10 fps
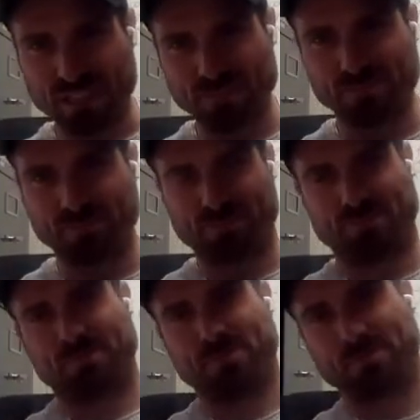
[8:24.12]

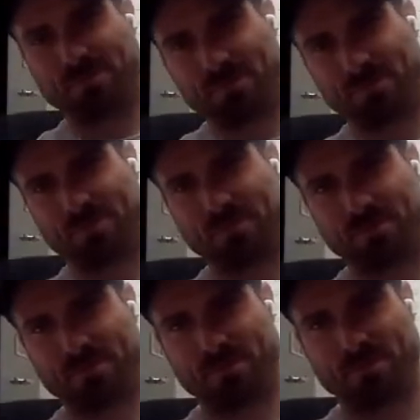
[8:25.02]

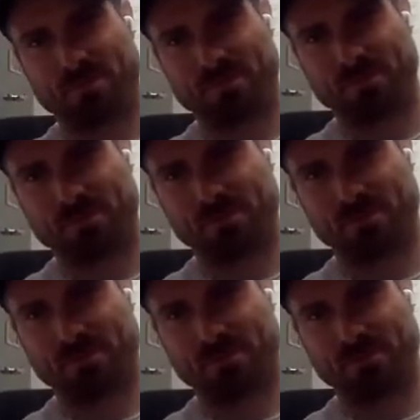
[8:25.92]

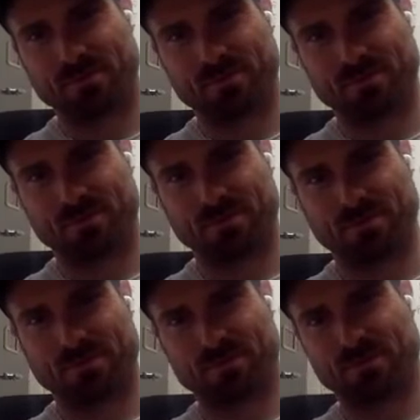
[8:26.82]

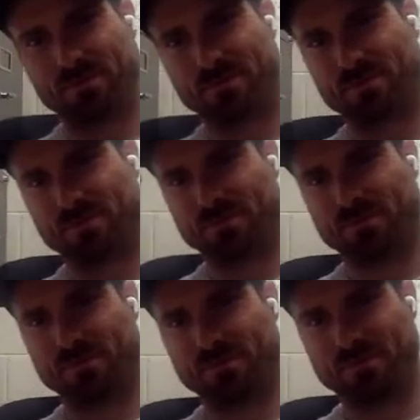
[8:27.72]

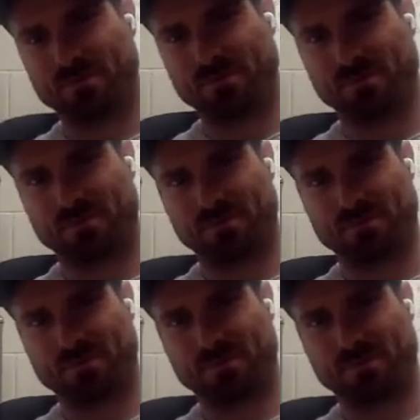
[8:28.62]

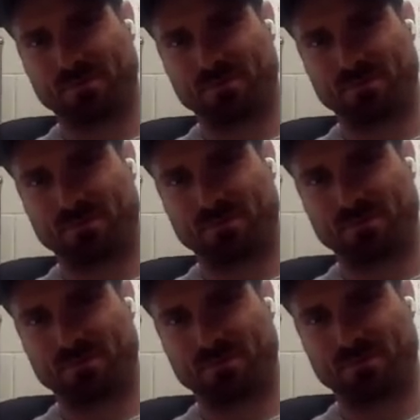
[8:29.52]

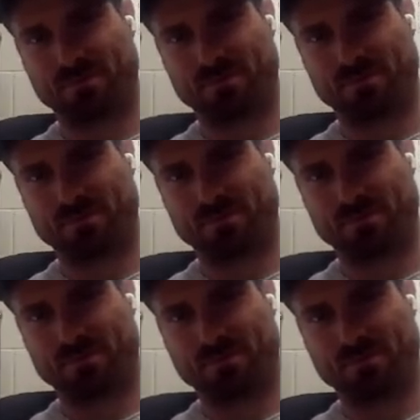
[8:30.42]

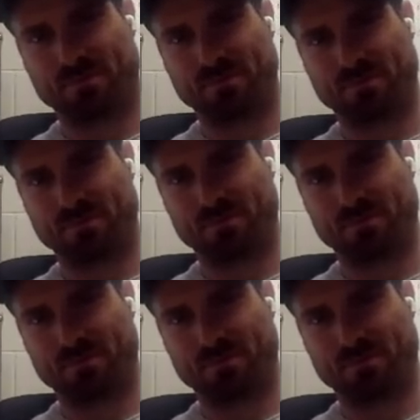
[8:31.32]
No words are spoken by the person on screen.